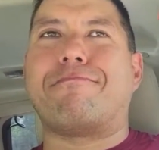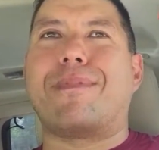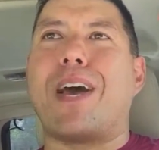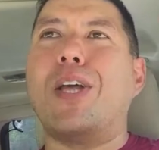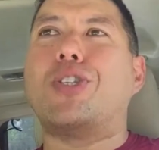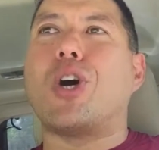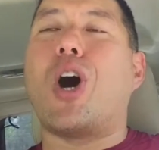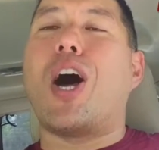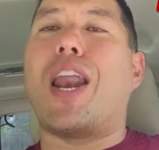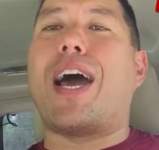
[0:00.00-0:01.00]
that's
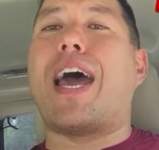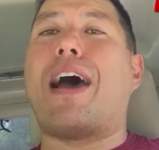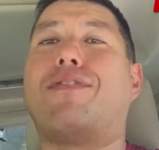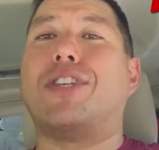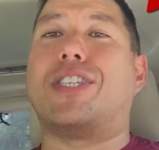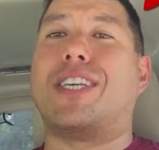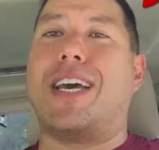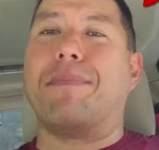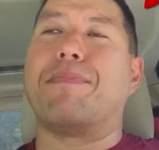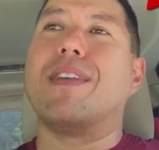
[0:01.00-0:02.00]
all I have to
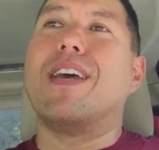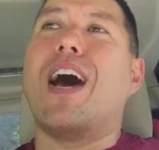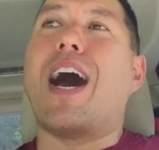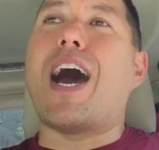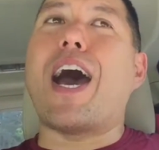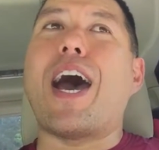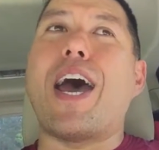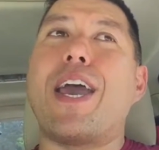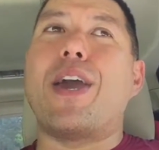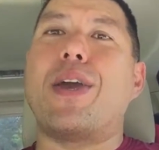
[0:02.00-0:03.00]
say.
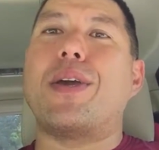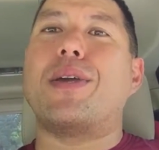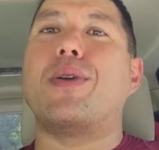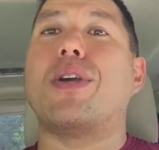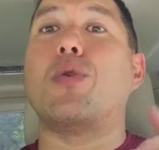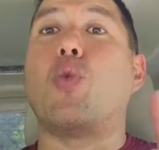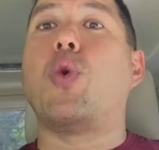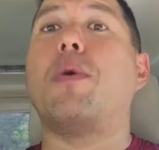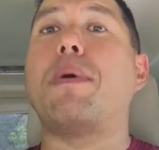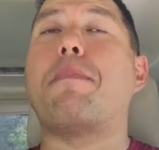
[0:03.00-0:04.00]
I
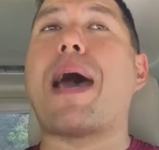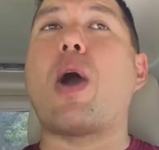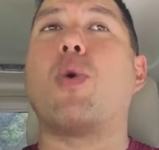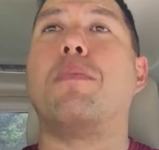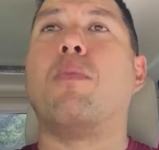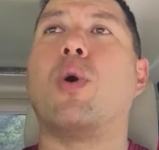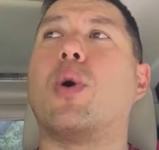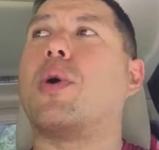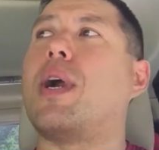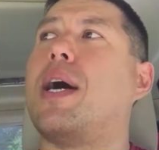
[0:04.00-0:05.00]
will be back with
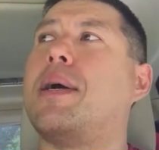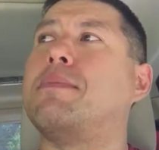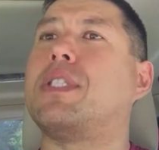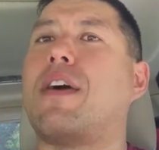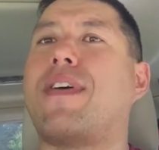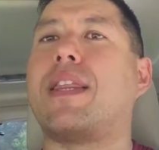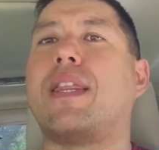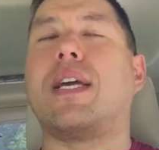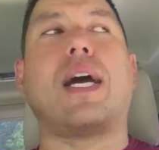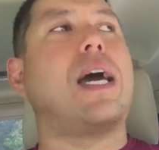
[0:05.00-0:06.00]
more um, stuff. I
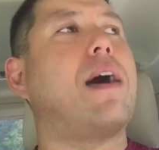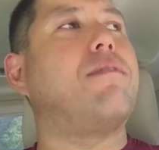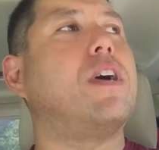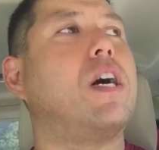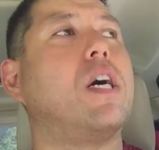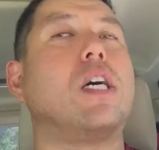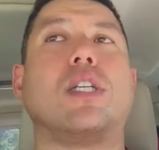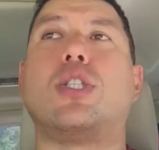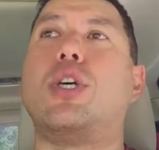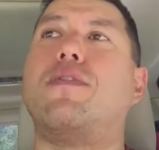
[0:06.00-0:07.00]
think I have uh,
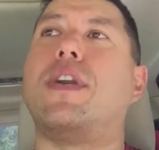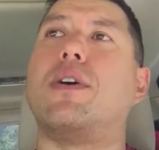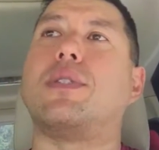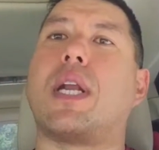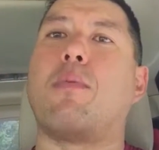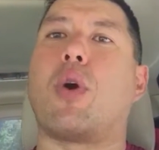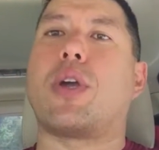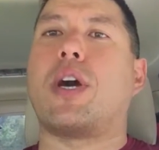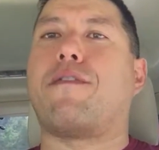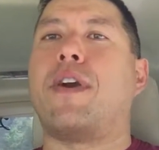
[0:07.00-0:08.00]
two videos that I'm
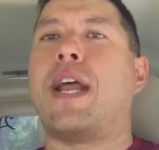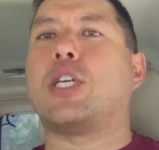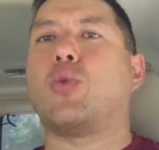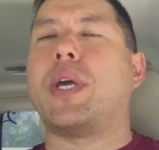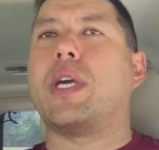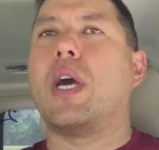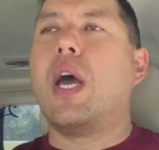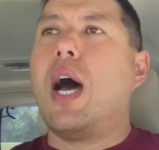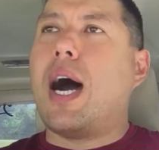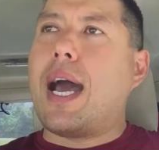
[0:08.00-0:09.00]
working on for next week.
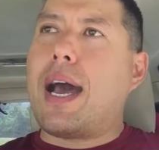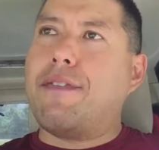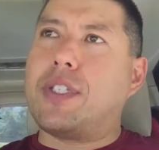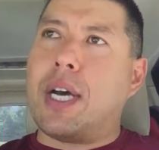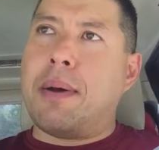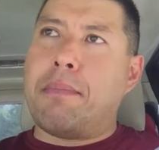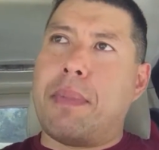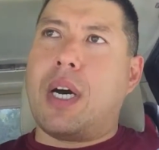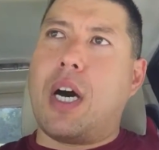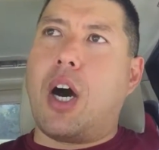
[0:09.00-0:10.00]
I have some
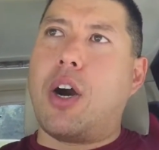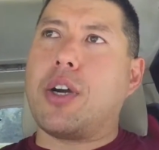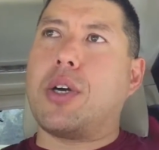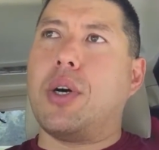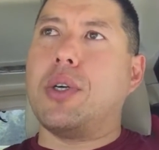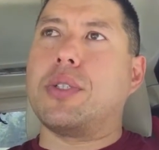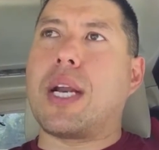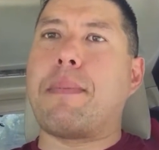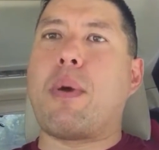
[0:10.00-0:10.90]
uh, articles that I've